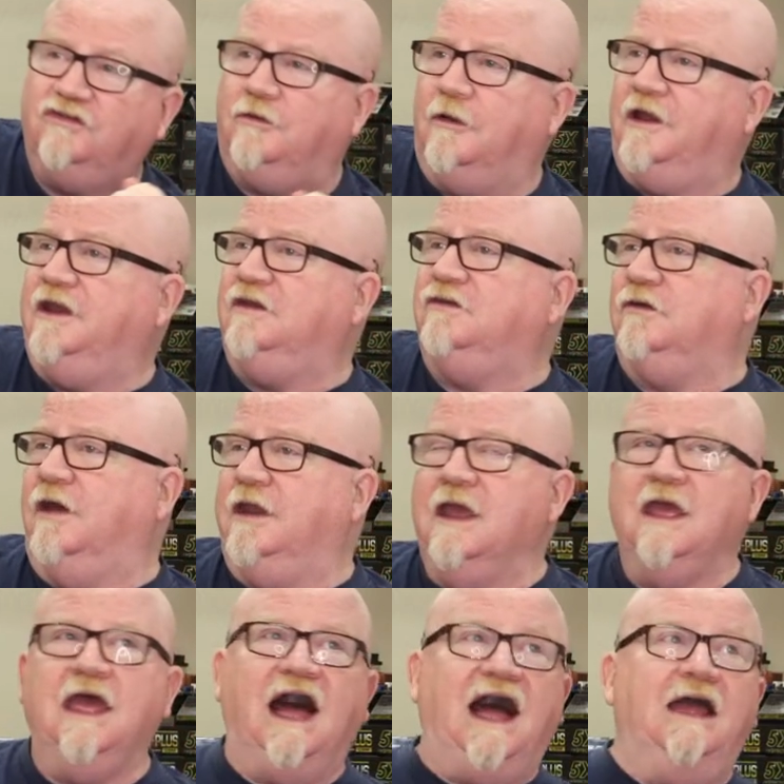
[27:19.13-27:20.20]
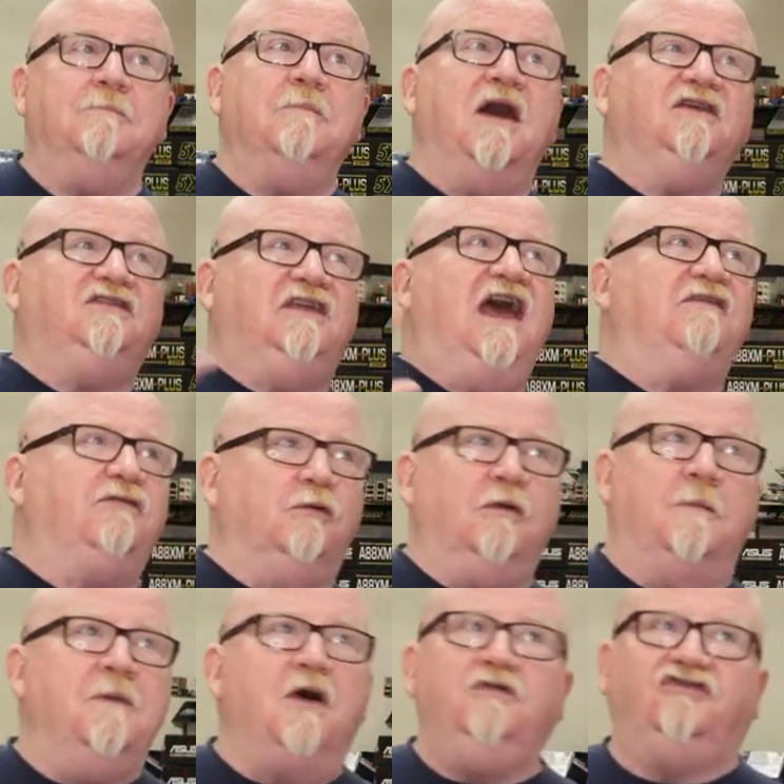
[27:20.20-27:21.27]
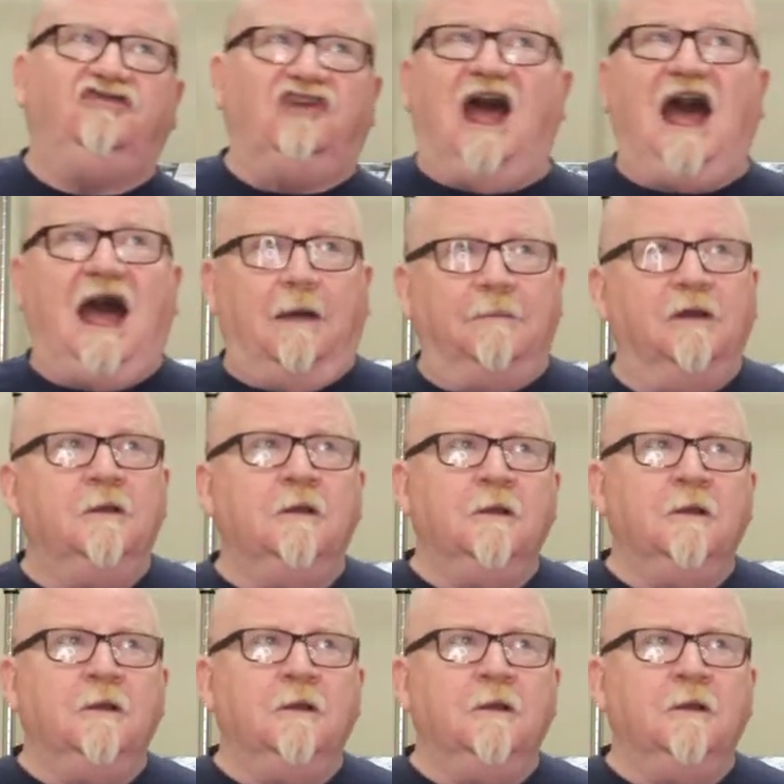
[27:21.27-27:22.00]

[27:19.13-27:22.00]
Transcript: run into it. I must have a remote job.